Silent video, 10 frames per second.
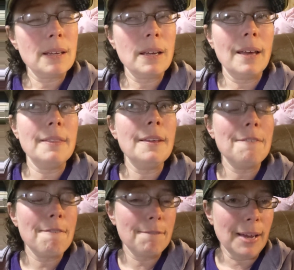And the
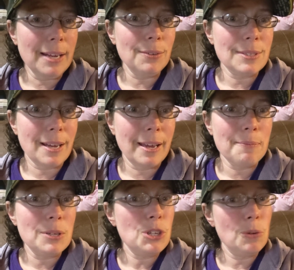final
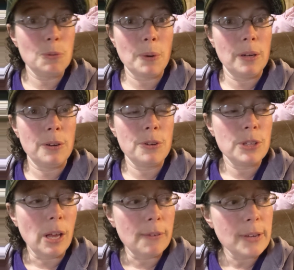time, and she was pregnant
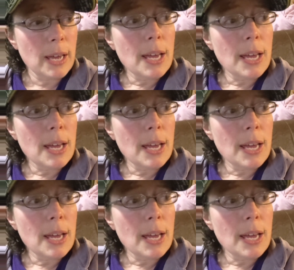herself,